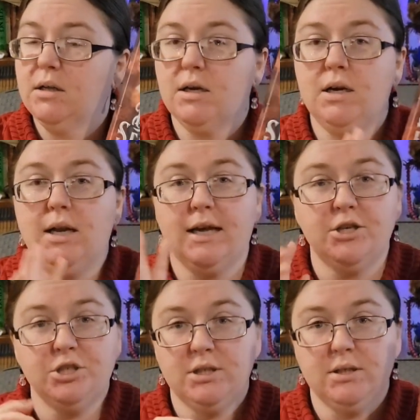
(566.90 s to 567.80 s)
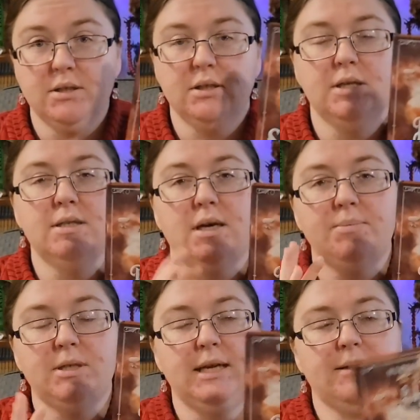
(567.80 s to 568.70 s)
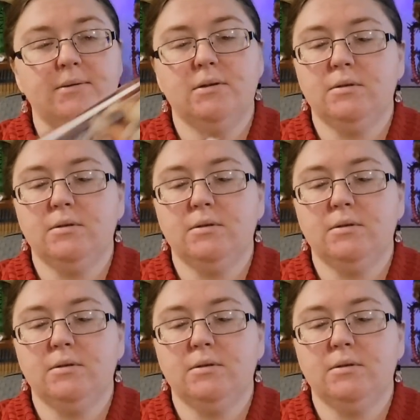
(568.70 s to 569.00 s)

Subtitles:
collection is up to date.